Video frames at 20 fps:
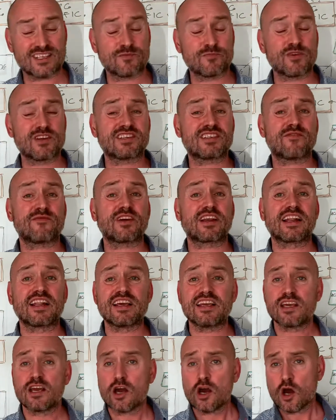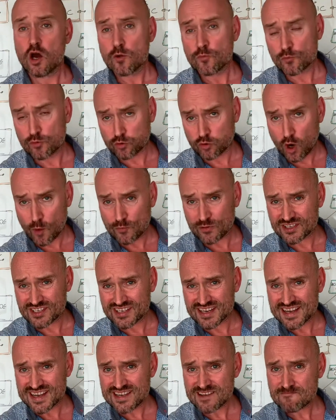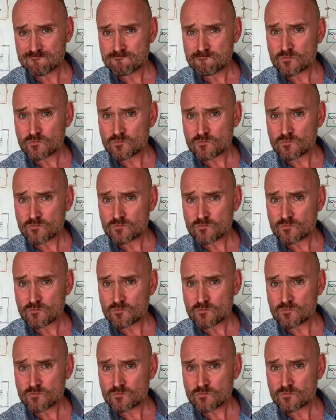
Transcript: specifically property,